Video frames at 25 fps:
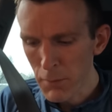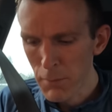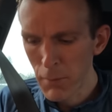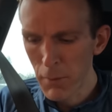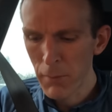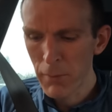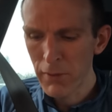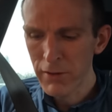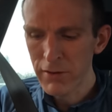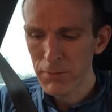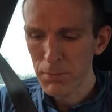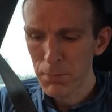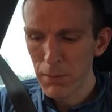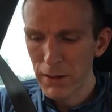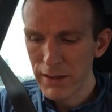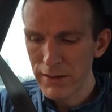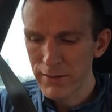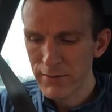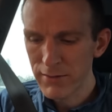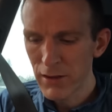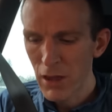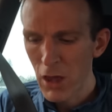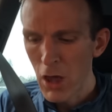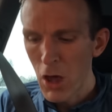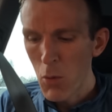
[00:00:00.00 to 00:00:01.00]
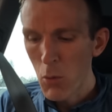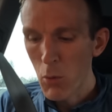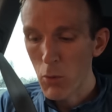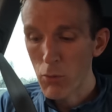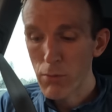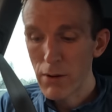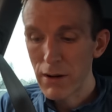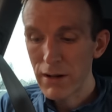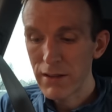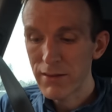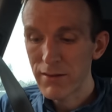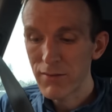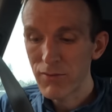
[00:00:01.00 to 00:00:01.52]
But my splits were
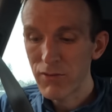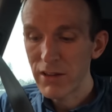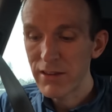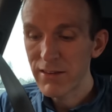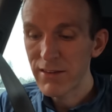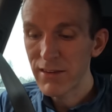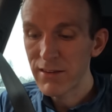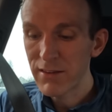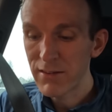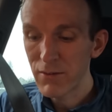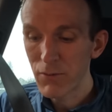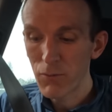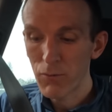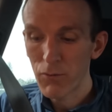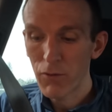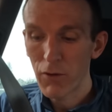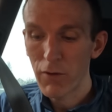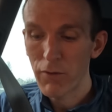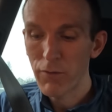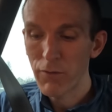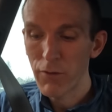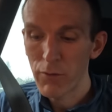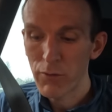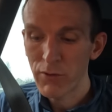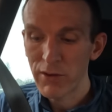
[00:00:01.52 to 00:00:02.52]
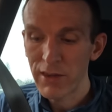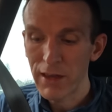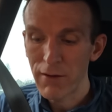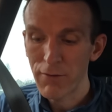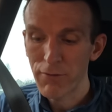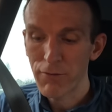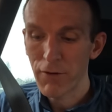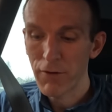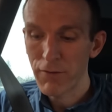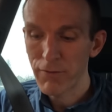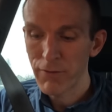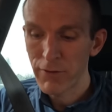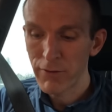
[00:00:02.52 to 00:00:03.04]
relatively decent, 5:58,
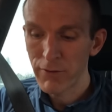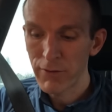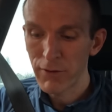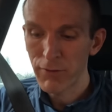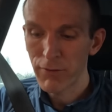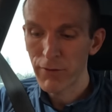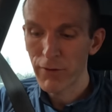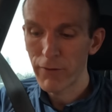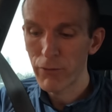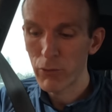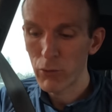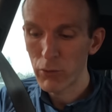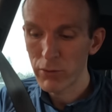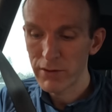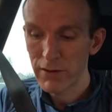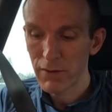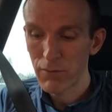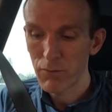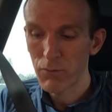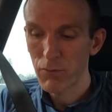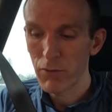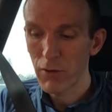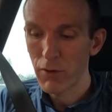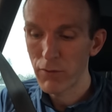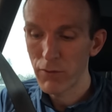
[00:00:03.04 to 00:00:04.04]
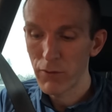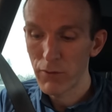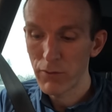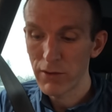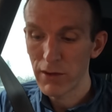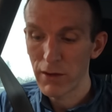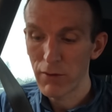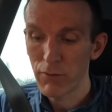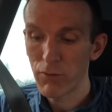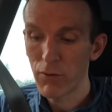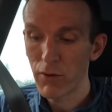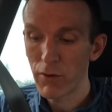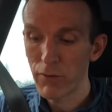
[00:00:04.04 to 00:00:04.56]
5:50, 5:47,
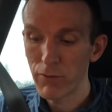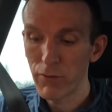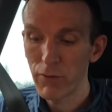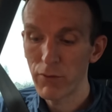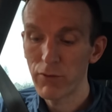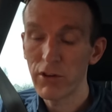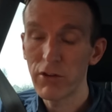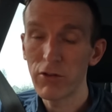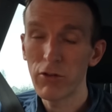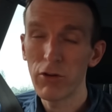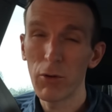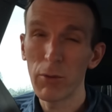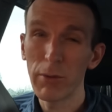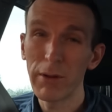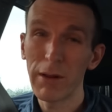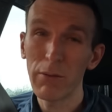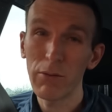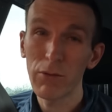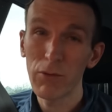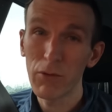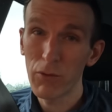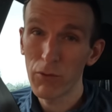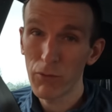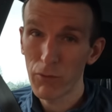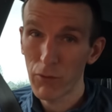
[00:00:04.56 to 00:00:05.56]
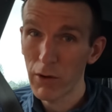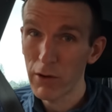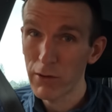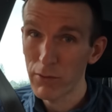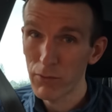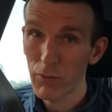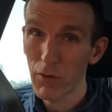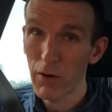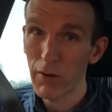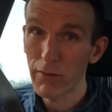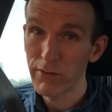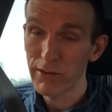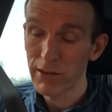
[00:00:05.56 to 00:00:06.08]
5:58, 5:52. And that was for the
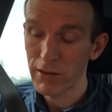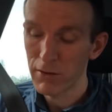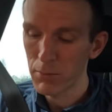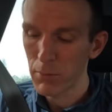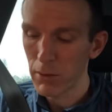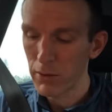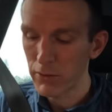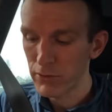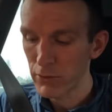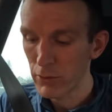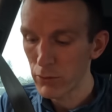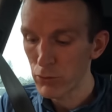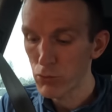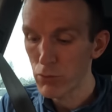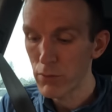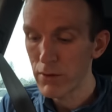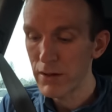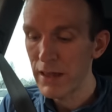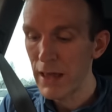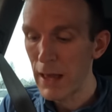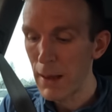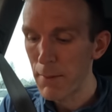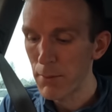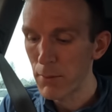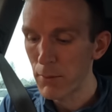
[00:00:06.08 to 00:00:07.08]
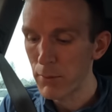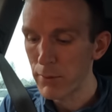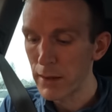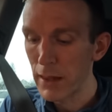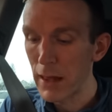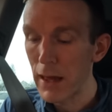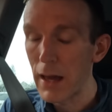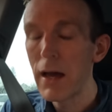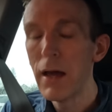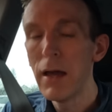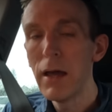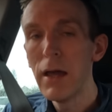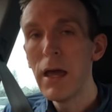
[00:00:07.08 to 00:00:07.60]
first 5-6 miles. So I was really happy with
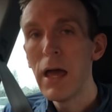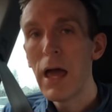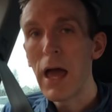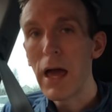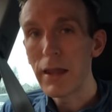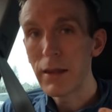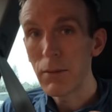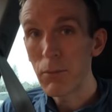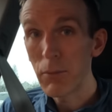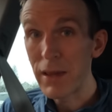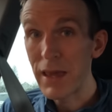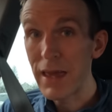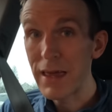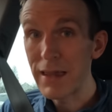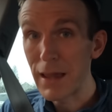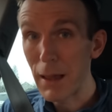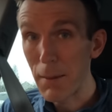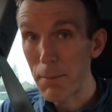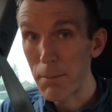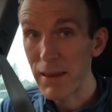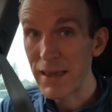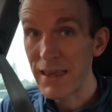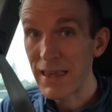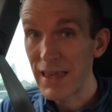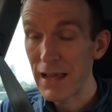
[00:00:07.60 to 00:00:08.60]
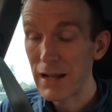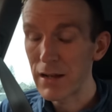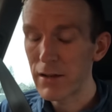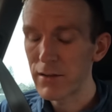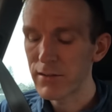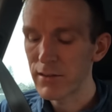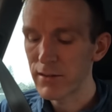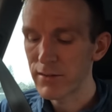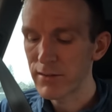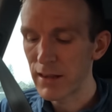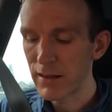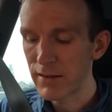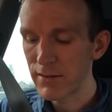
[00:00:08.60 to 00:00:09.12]
that. And then we hit that big hill,
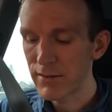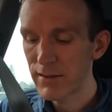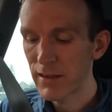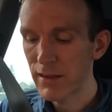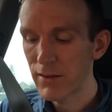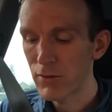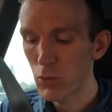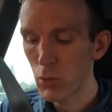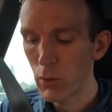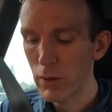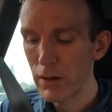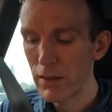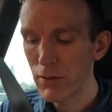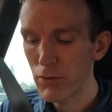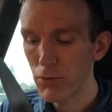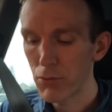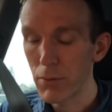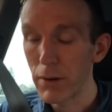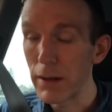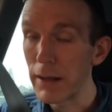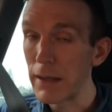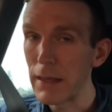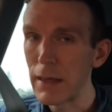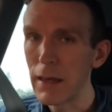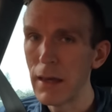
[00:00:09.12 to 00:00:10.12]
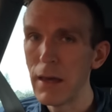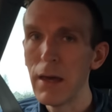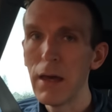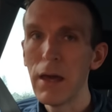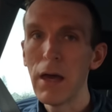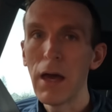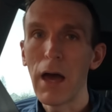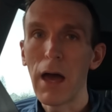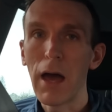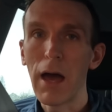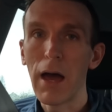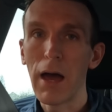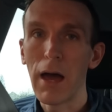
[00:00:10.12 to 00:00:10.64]
as I said, 6:23.
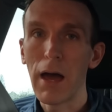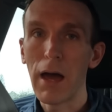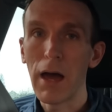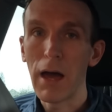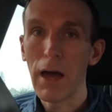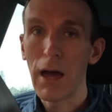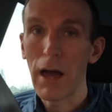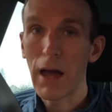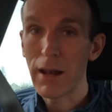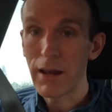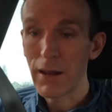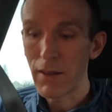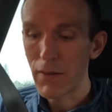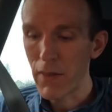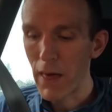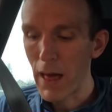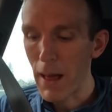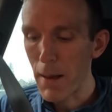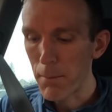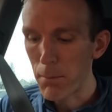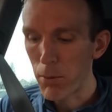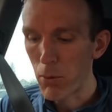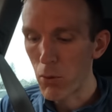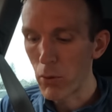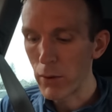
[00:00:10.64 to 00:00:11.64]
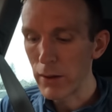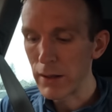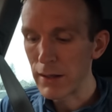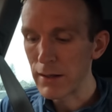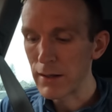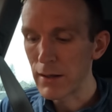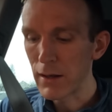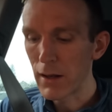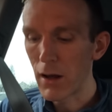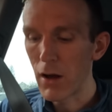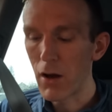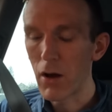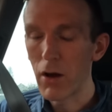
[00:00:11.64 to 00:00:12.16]
And at that
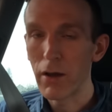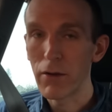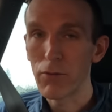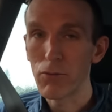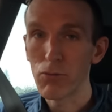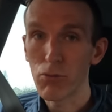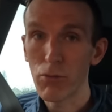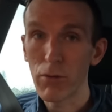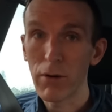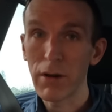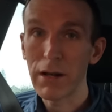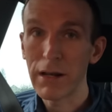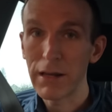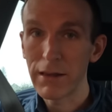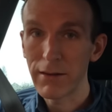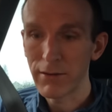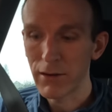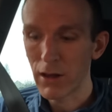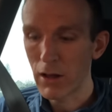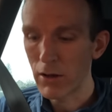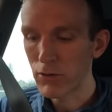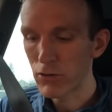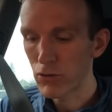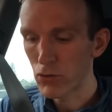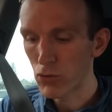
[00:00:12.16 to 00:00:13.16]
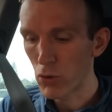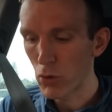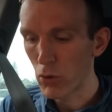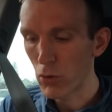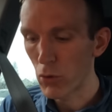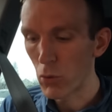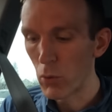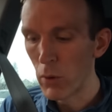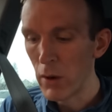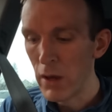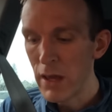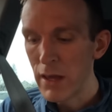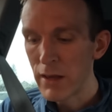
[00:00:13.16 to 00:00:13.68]
point, I really started to
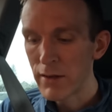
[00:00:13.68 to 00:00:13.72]
struggle.